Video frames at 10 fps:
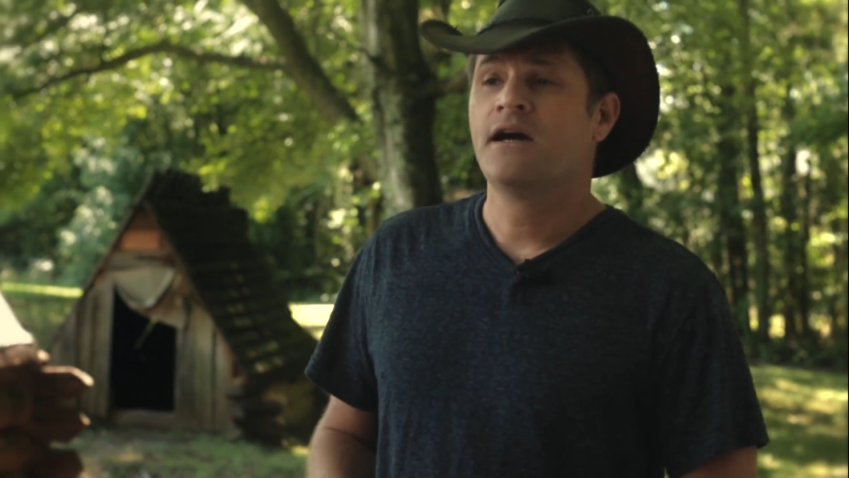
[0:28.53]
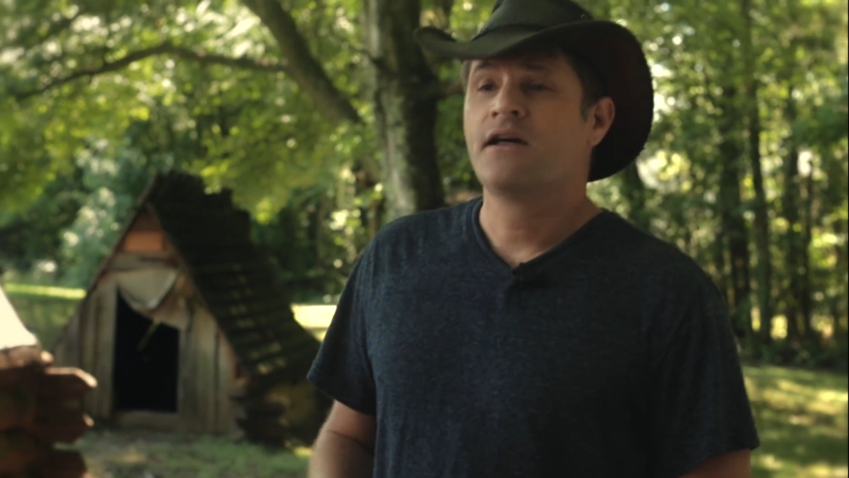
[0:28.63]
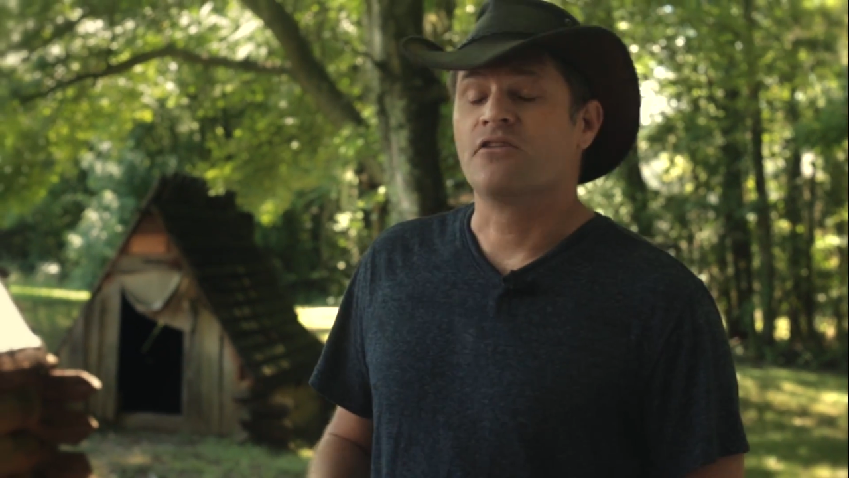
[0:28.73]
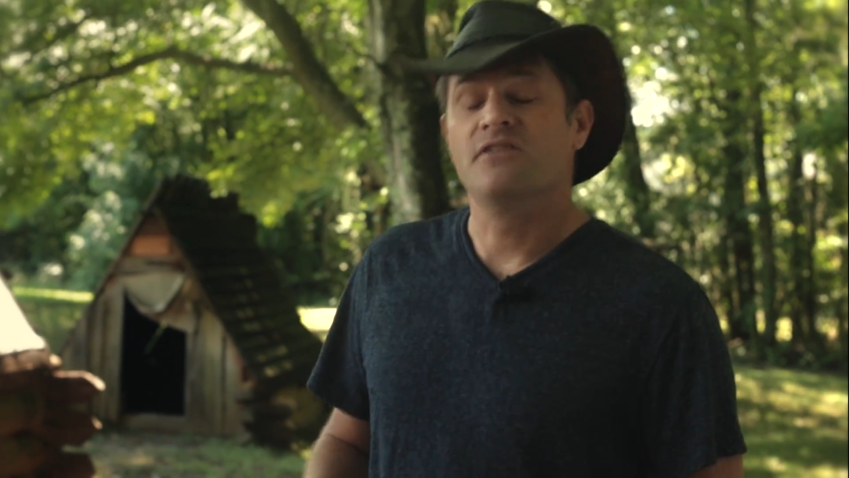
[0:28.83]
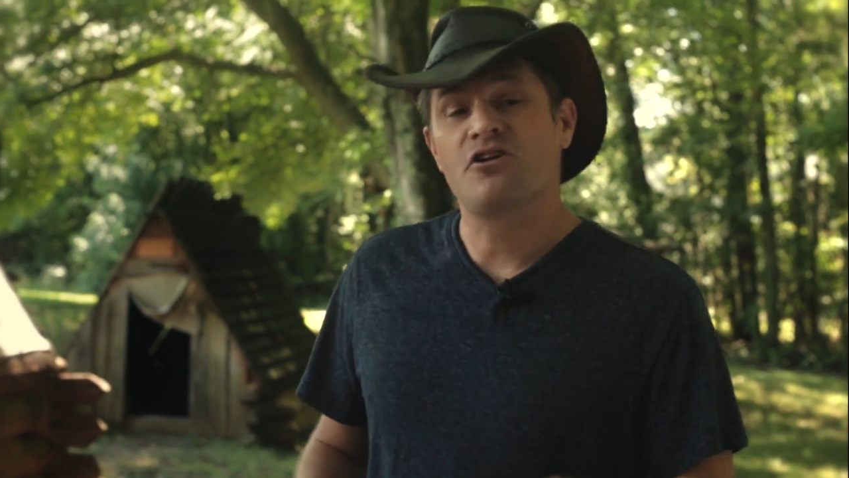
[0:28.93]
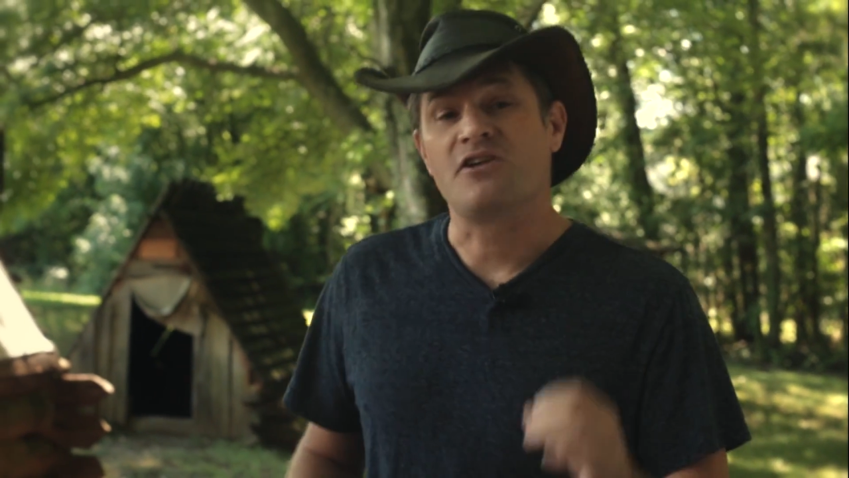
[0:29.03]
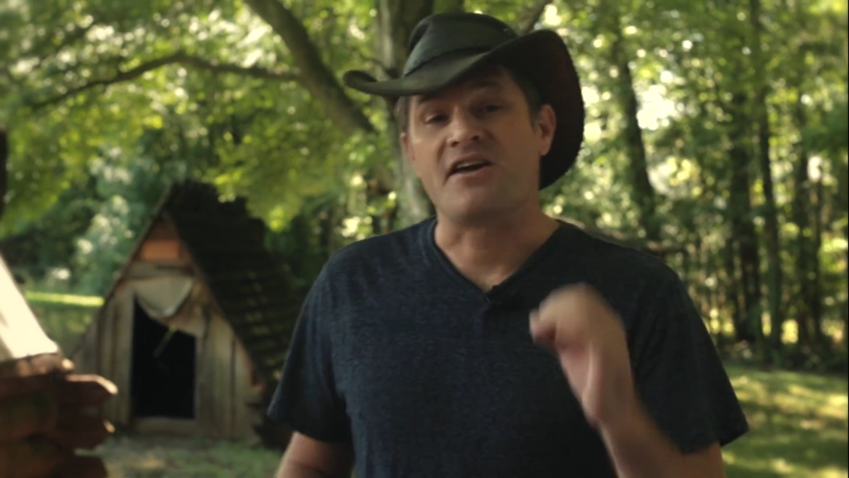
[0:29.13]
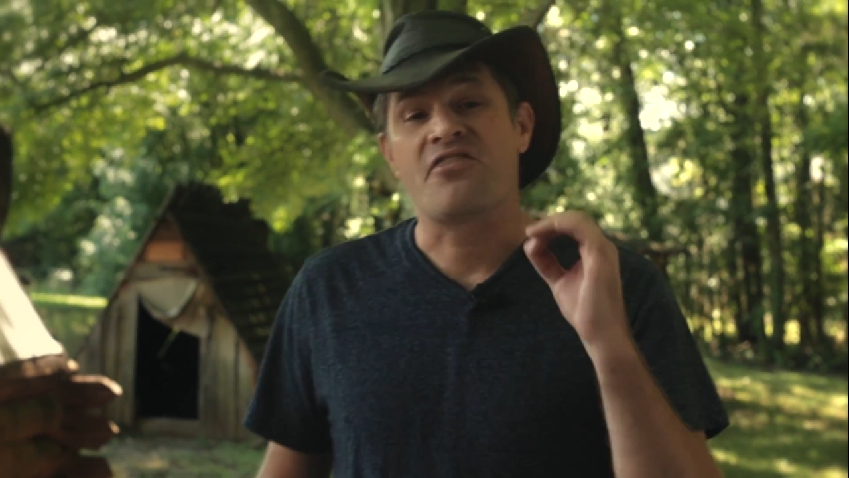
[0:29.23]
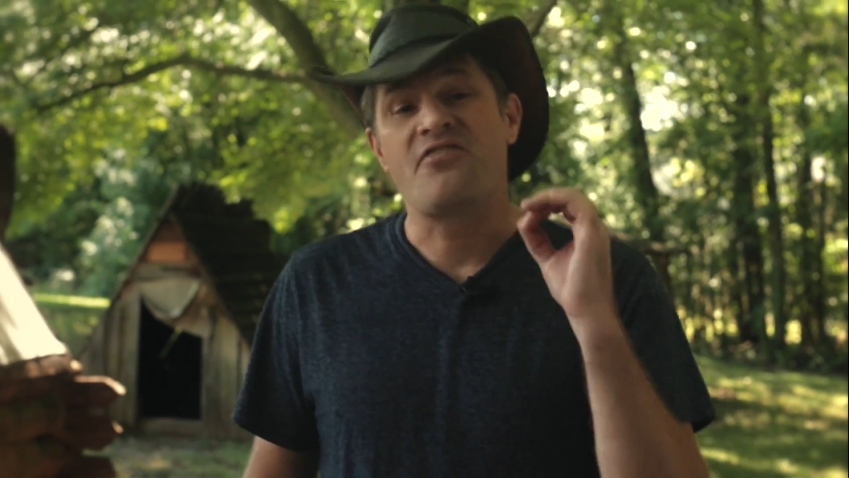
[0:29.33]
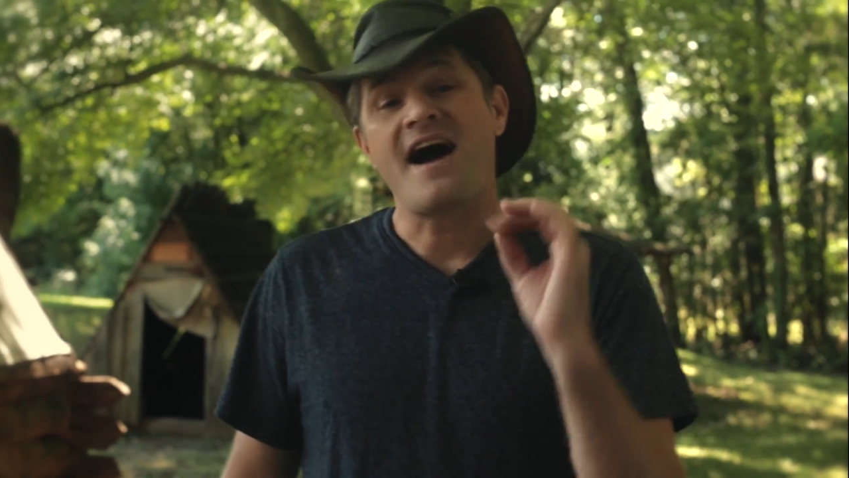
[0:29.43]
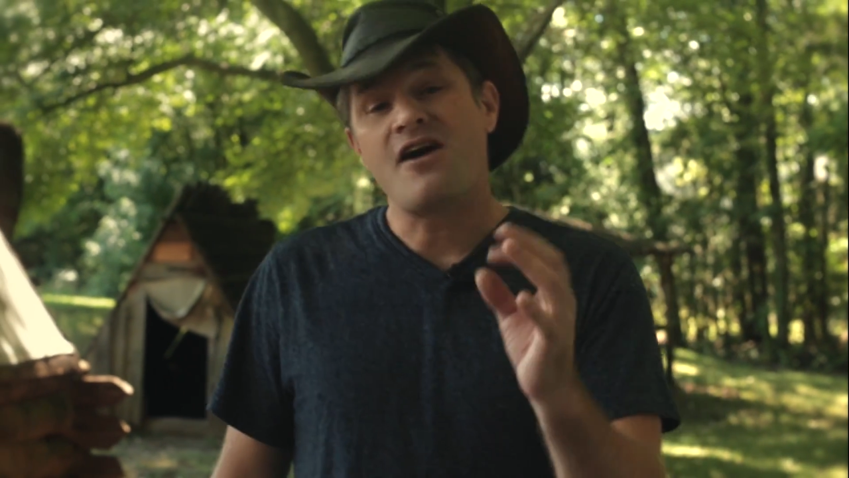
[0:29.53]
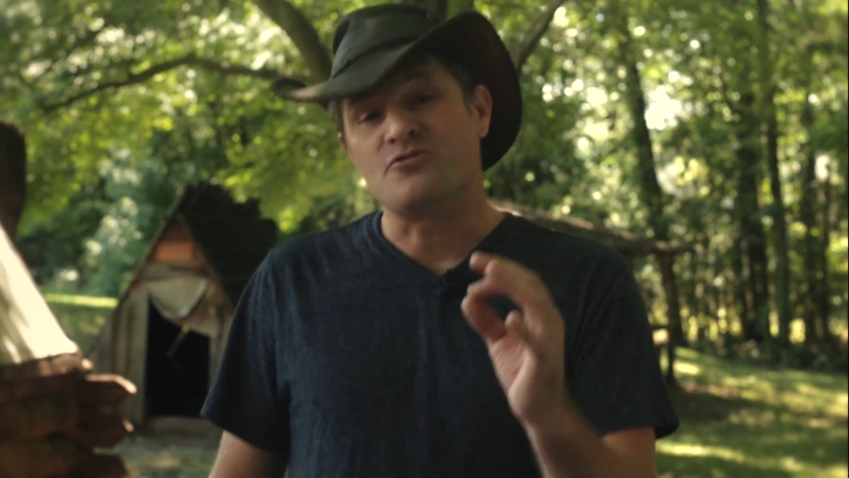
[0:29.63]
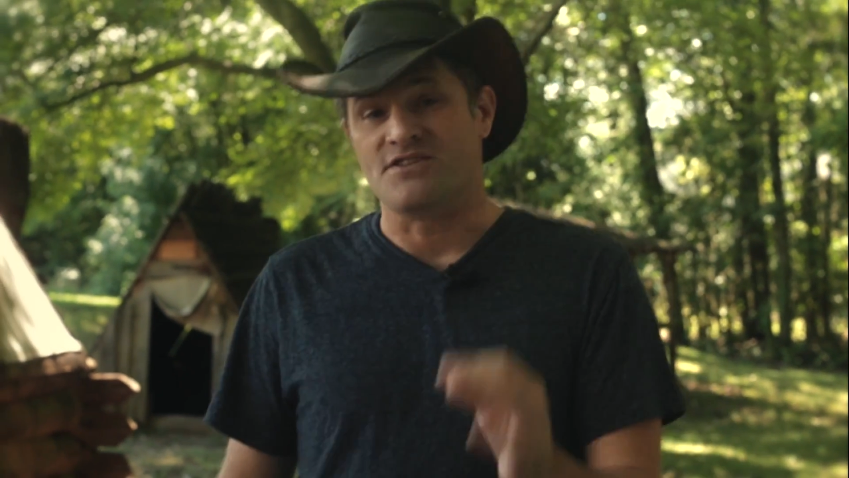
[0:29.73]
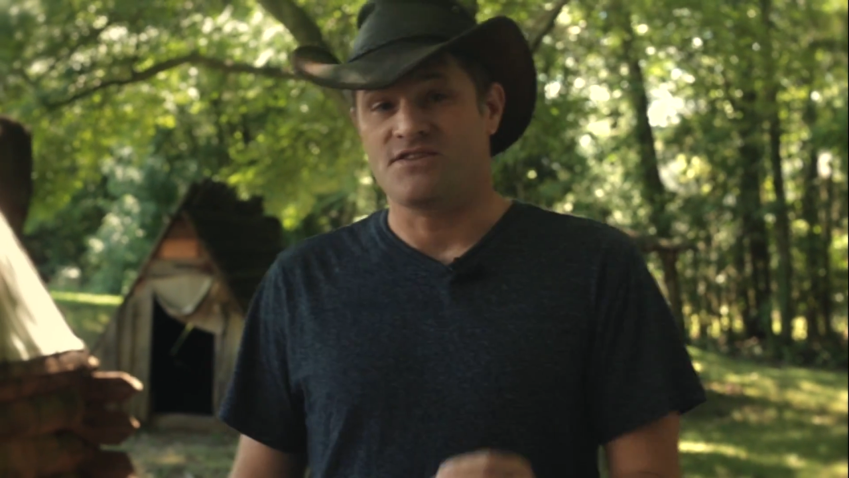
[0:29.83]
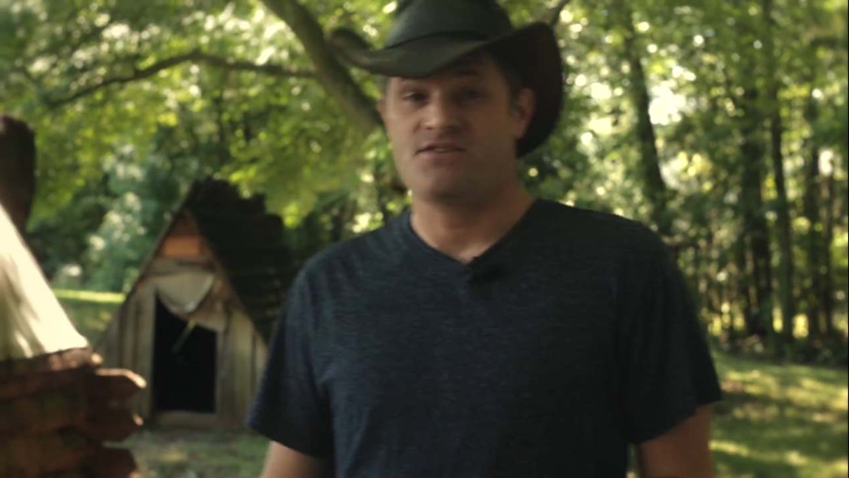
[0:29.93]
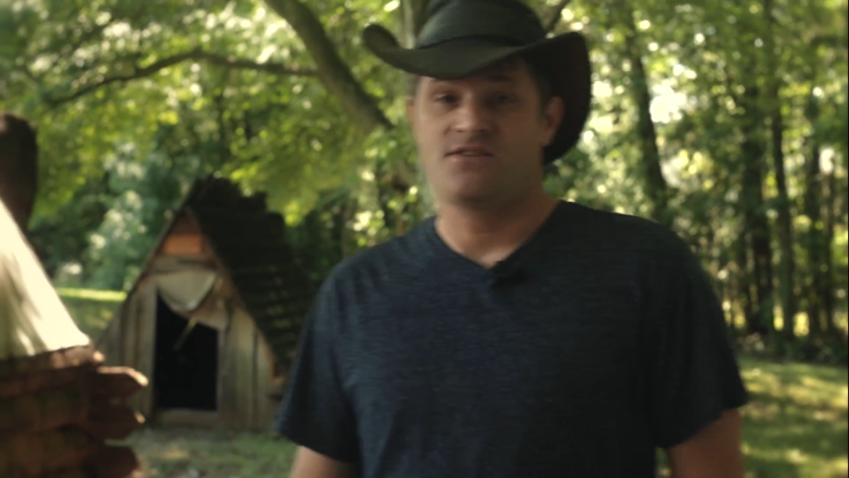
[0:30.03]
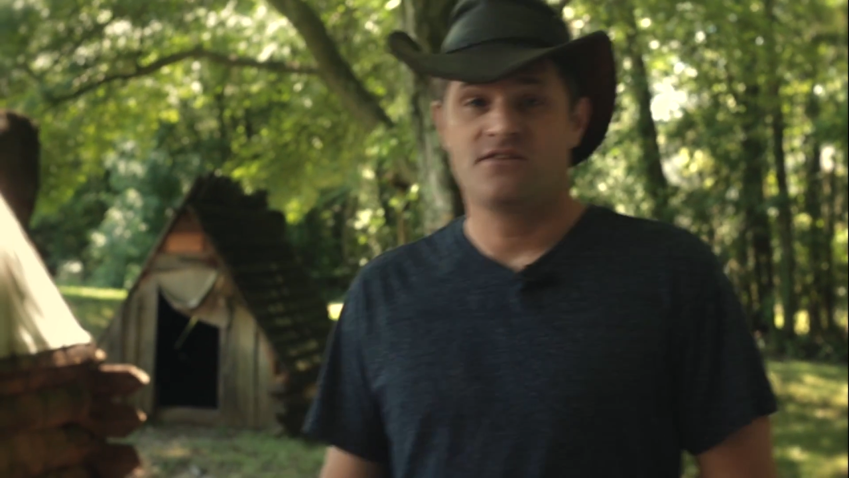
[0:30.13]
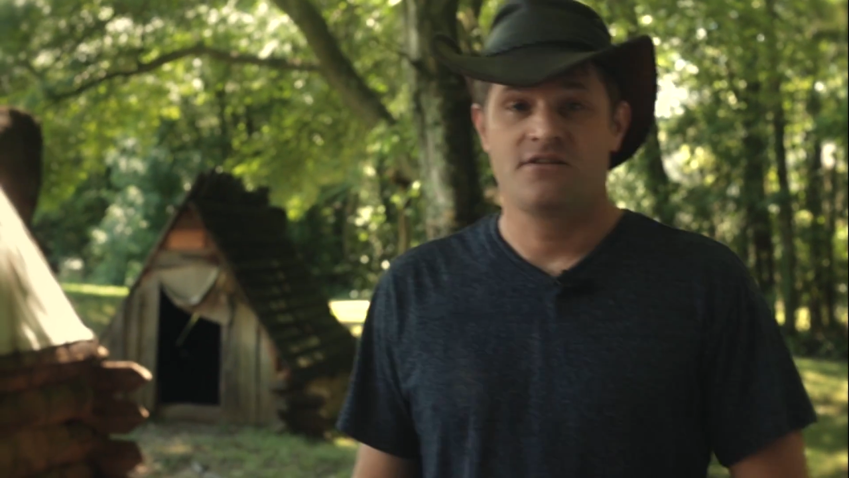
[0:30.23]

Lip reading: There are literally thousands